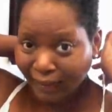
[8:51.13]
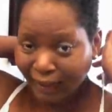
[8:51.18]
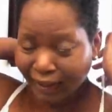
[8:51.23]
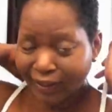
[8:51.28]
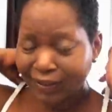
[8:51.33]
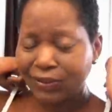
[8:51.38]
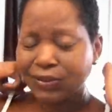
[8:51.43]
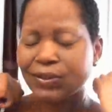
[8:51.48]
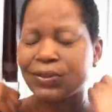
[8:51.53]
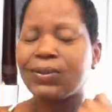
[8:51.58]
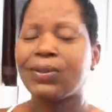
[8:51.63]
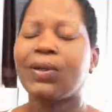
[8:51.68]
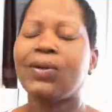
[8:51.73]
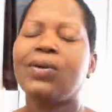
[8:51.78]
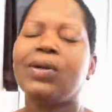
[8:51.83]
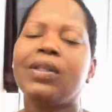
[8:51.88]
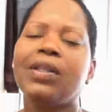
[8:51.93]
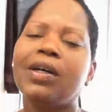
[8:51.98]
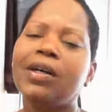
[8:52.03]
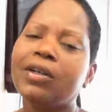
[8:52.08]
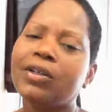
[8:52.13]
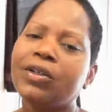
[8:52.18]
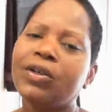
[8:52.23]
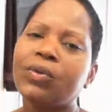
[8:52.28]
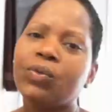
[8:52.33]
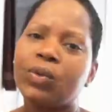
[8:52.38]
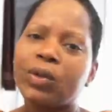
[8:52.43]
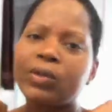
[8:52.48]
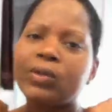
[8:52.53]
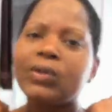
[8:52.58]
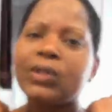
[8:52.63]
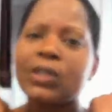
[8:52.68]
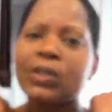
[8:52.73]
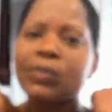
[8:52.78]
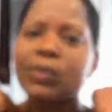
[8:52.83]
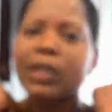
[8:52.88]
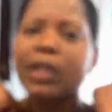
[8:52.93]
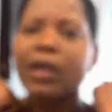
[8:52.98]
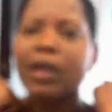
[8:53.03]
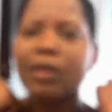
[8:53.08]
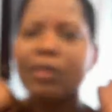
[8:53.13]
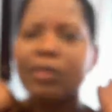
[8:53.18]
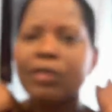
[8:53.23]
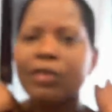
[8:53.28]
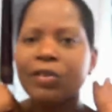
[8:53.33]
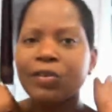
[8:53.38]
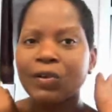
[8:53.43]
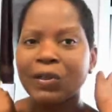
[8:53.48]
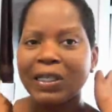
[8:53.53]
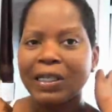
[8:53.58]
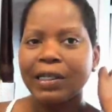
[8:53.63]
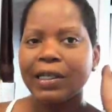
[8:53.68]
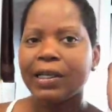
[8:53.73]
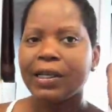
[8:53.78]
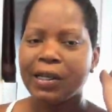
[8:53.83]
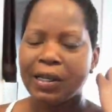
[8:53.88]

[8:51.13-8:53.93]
as you go along your road to recovery,